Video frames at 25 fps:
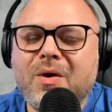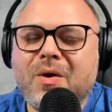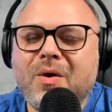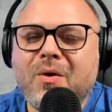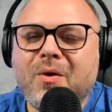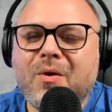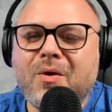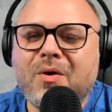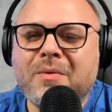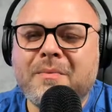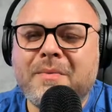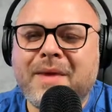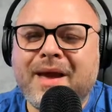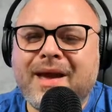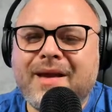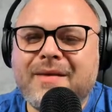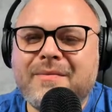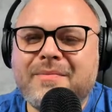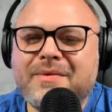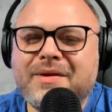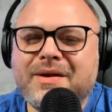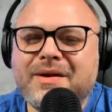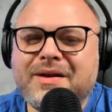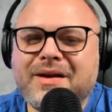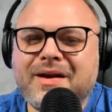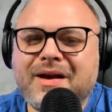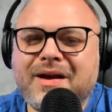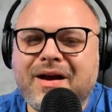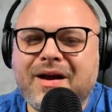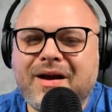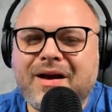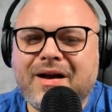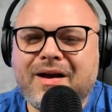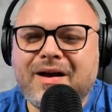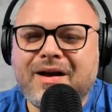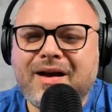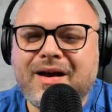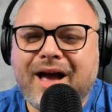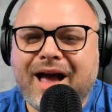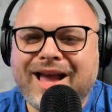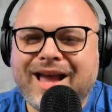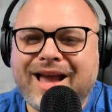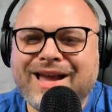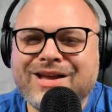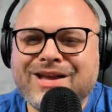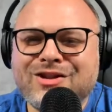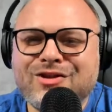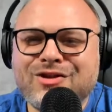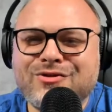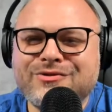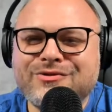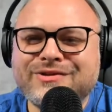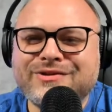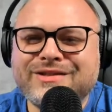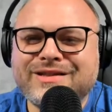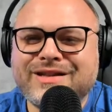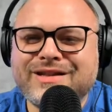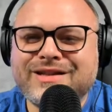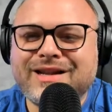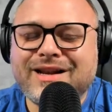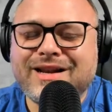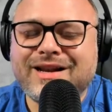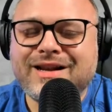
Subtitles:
or maybe I can use it in a